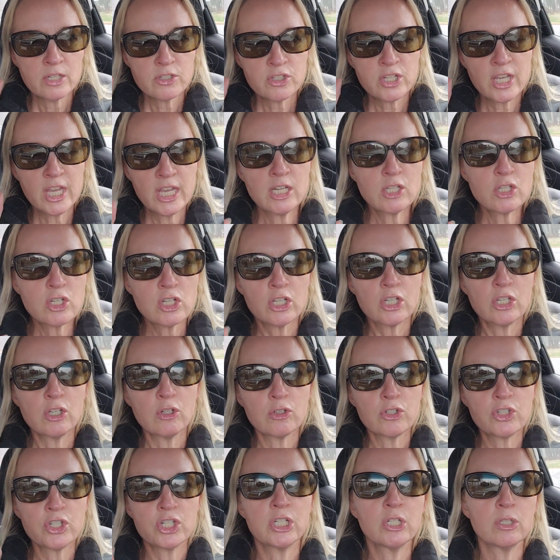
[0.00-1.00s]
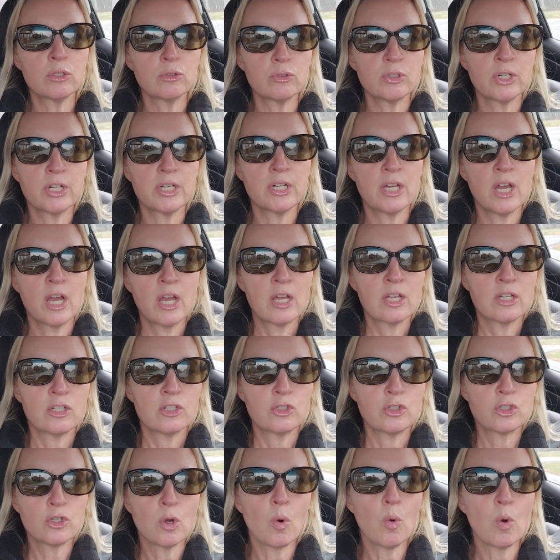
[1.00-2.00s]
teach your
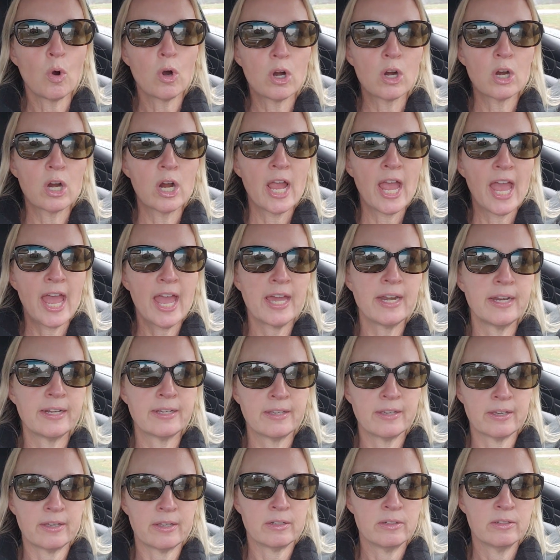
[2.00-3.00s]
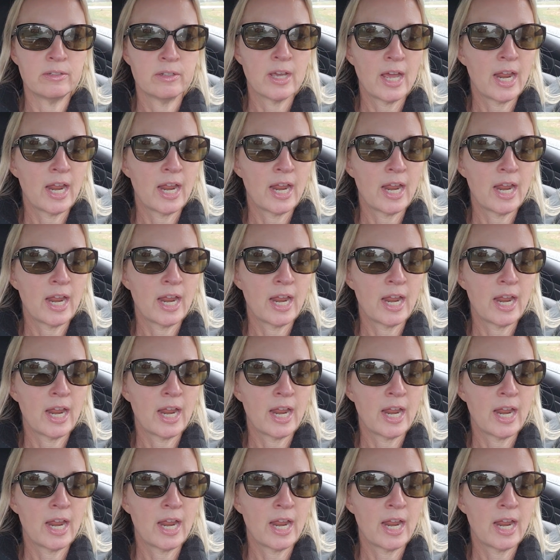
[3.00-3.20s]
children door etiquette.